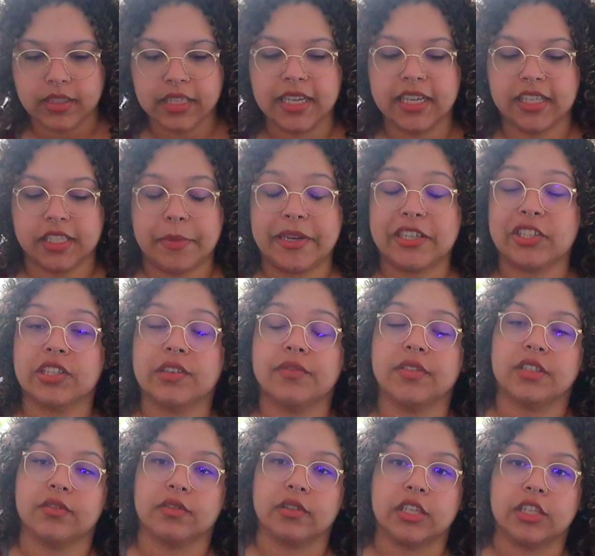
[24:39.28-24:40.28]
Especially if
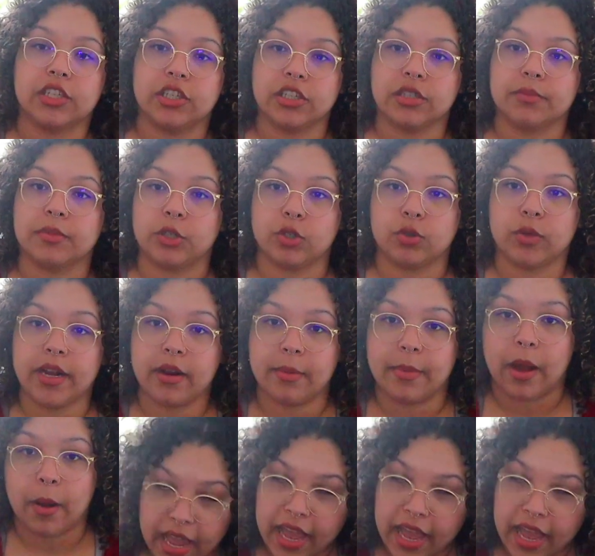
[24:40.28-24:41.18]
it's a relationship that you care about.